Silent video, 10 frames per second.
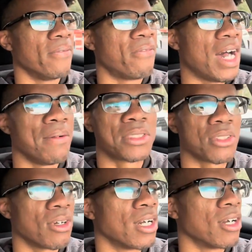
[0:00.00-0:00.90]

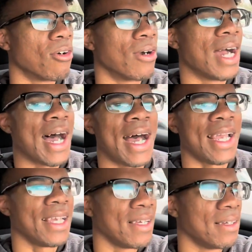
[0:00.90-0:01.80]
5-star or
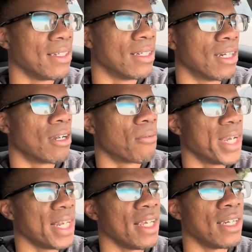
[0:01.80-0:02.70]
high
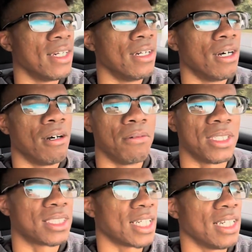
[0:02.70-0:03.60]
rating on
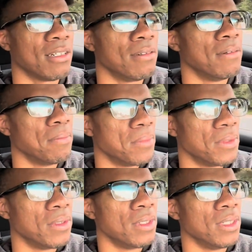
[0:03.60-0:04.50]
the scale,
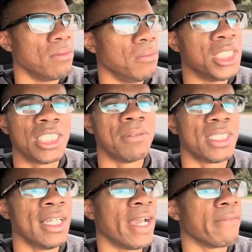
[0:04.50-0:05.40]
we should
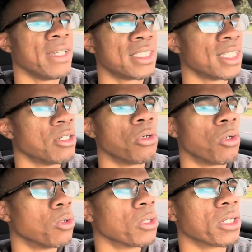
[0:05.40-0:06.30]
see every single
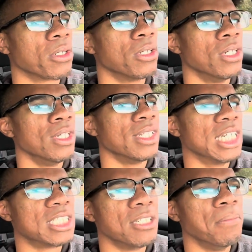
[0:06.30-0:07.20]
order.
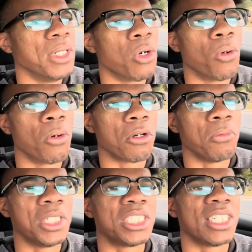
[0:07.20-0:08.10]
There shouldn't be an order
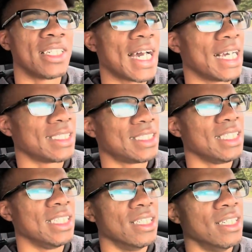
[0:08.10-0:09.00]
we should not
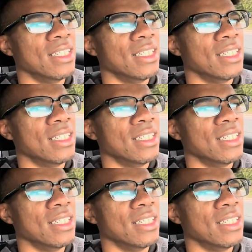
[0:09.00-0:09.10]
see.